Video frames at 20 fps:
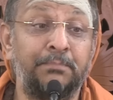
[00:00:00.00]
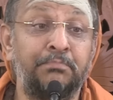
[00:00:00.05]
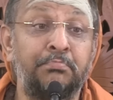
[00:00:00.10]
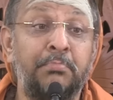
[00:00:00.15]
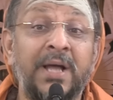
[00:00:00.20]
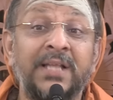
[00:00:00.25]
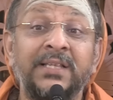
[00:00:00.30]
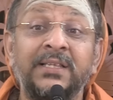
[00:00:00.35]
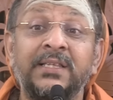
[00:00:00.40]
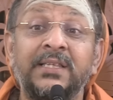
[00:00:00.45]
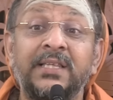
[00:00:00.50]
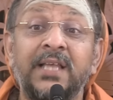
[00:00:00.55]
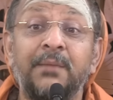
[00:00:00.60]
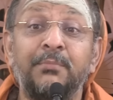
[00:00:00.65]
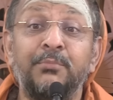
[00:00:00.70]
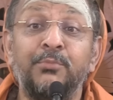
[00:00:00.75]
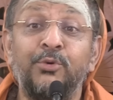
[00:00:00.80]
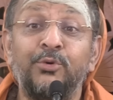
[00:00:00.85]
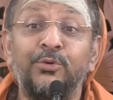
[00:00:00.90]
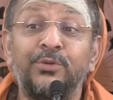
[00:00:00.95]

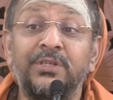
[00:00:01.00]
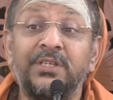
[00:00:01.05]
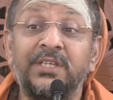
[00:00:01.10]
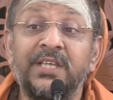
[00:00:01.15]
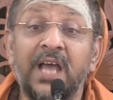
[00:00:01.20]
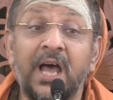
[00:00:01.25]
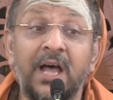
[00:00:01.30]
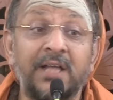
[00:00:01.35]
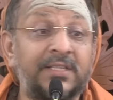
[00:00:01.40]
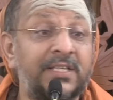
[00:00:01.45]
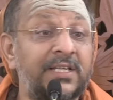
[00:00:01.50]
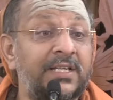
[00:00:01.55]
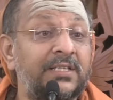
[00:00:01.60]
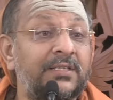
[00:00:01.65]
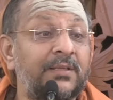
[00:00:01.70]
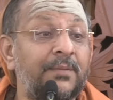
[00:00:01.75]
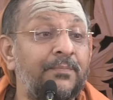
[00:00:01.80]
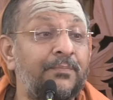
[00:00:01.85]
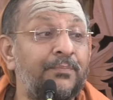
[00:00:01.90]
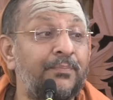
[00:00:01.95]
bandhamutti
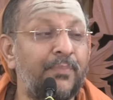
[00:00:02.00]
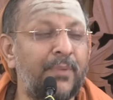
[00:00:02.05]
atitam